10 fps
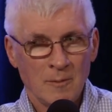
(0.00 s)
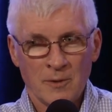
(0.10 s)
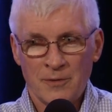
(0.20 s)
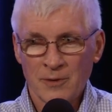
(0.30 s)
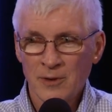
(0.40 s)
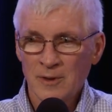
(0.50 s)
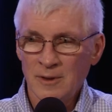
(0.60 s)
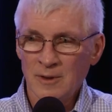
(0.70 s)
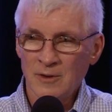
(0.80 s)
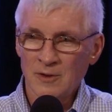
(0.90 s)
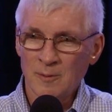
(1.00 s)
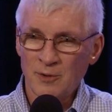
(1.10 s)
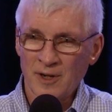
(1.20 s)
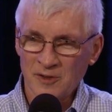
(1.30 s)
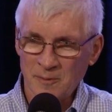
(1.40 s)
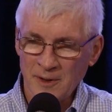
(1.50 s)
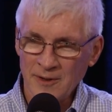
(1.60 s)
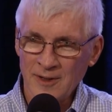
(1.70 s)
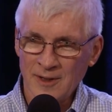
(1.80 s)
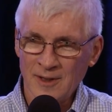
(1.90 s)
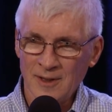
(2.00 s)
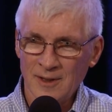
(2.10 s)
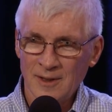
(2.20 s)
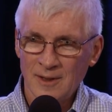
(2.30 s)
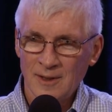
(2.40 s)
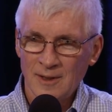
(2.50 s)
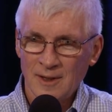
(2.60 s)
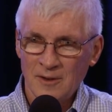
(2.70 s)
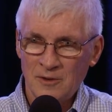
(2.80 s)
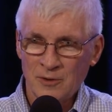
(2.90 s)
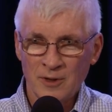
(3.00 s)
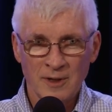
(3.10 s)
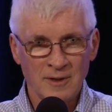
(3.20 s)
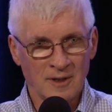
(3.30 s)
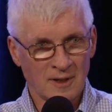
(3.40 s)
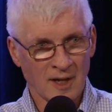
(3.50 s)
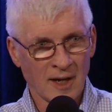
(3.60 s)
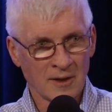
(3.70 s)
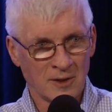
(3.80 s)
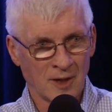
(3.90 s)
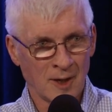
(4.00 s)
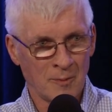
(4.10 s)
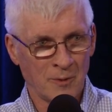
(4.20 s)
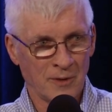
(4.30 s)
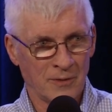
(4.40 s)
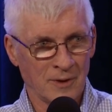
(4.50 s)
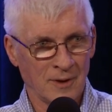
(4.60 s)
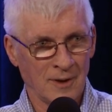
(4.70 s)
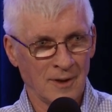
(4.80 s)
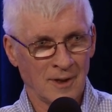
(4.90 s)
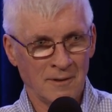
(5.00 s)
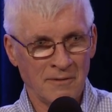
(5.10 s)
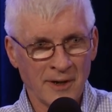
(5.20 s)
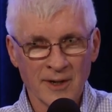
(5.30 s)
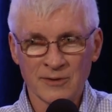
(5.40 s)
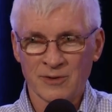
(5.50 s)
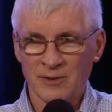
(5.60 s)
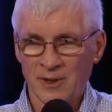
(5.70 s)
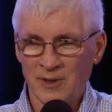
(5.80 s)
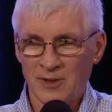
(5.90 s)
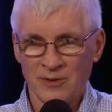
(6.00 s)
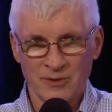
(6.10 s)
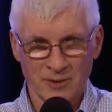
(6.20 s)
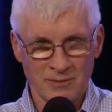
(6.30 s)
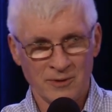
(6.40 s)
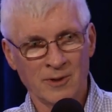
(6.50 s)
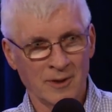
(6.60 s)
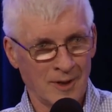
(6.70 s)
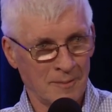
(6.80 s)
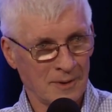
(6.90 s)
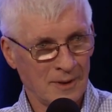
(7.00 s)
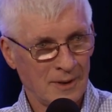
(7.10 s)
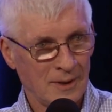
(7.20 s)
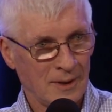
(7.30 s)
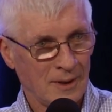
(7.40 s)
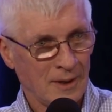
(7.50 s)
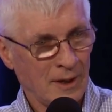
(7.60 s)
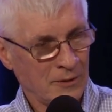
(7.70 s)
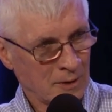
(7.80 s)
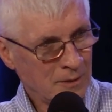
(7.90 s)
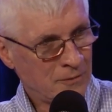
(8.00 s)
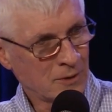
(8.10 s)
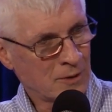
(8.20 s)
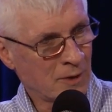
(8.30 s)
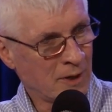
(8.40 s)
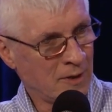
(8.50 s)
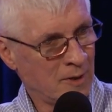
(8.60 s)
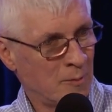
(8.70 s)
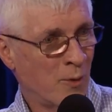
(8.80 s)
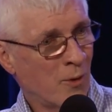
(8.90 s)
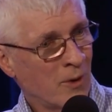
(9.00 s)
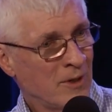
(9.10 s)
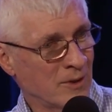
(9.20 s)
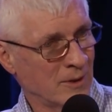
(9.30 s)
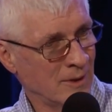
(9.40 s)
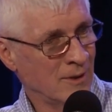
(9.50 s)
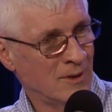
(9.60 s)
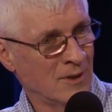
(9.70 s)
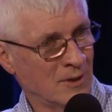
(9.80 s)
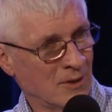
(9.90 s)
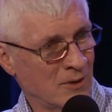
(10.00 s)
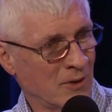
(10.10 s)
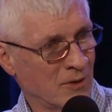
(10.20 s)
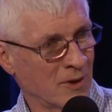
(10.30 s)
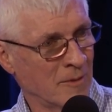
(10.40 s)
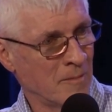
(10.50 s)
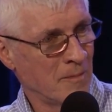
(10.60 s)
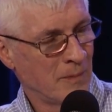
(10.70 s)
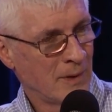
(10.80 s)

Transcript: But 30 years of prosperity and trying to catch up with the advanced nations of Europe has infiltrated a poison into their system.